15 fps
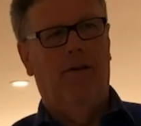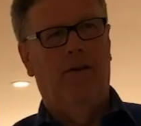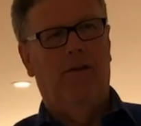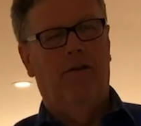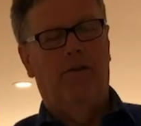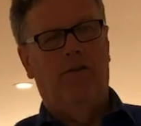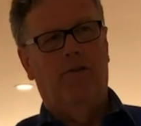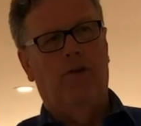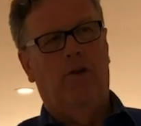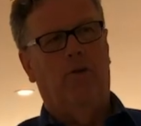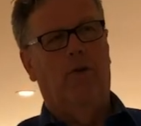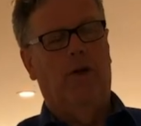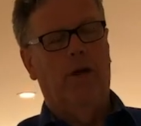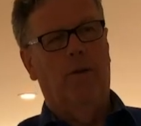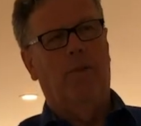So we're
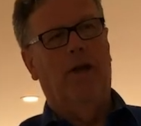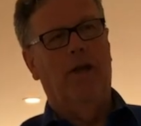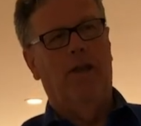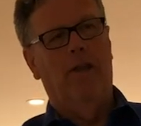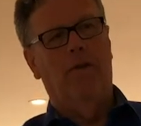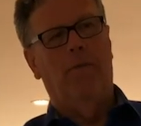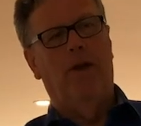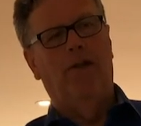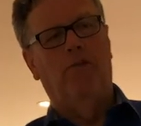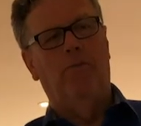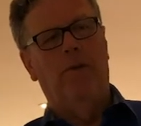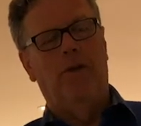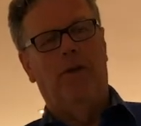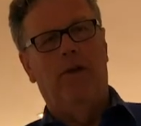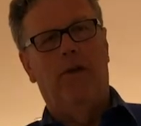coming into the
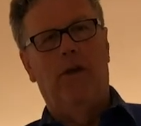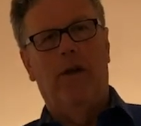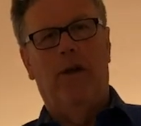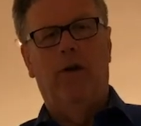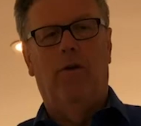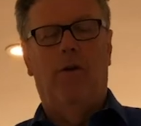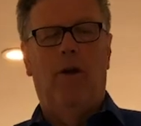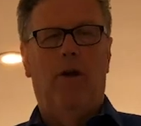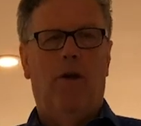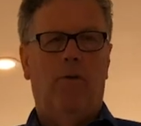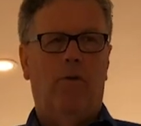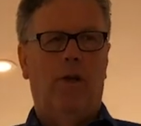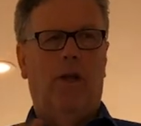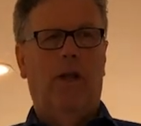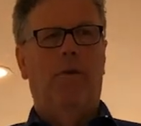basement area. We
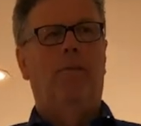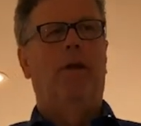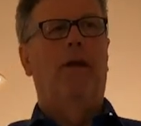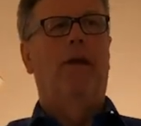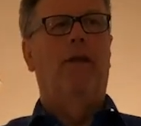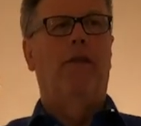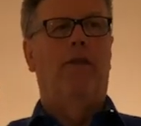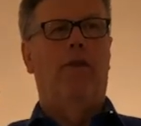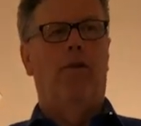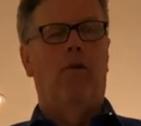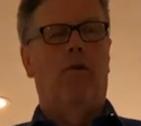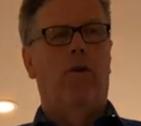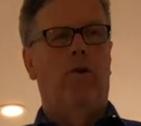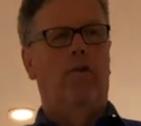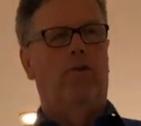eliminated the
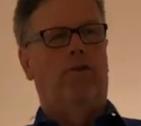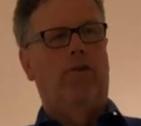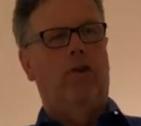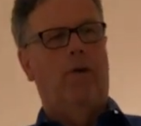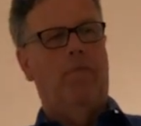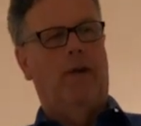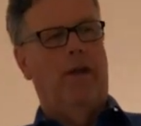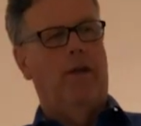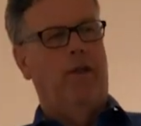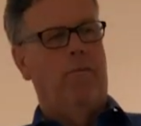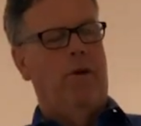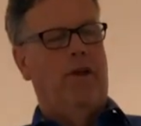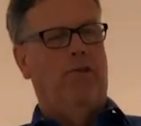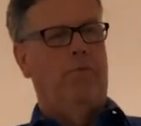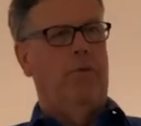doors. Coming into the
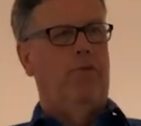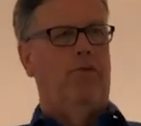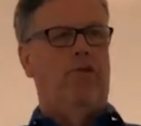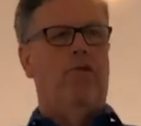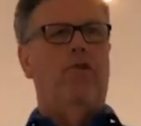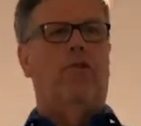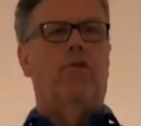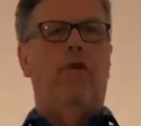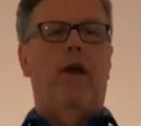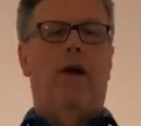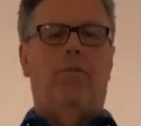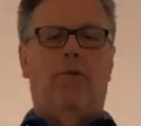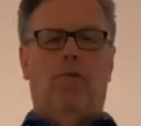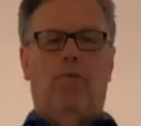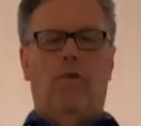basement was too
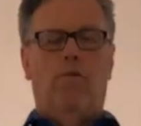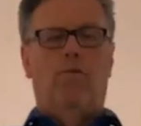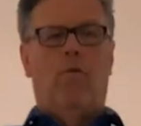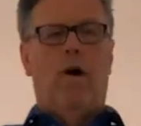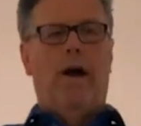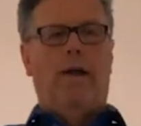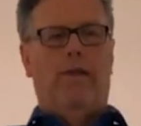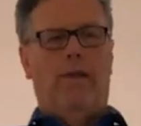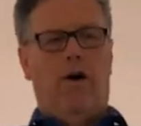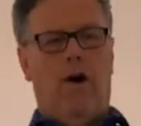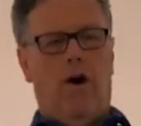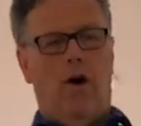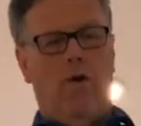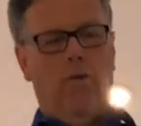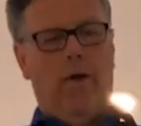cramped. We've widened the
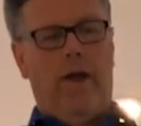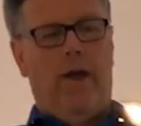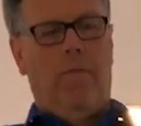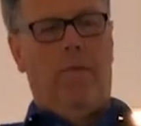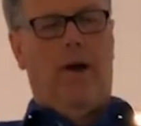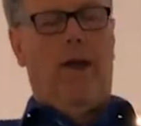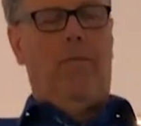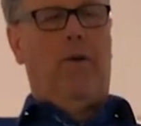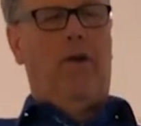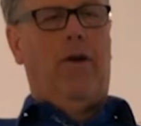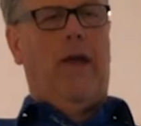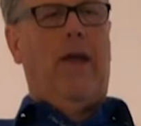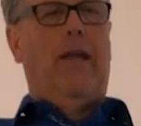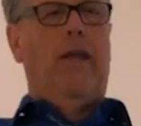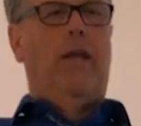hallway by about
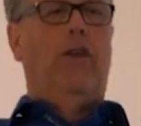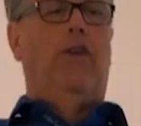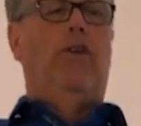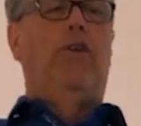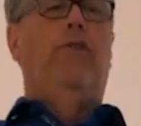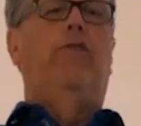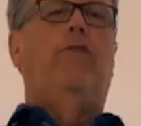8 inches so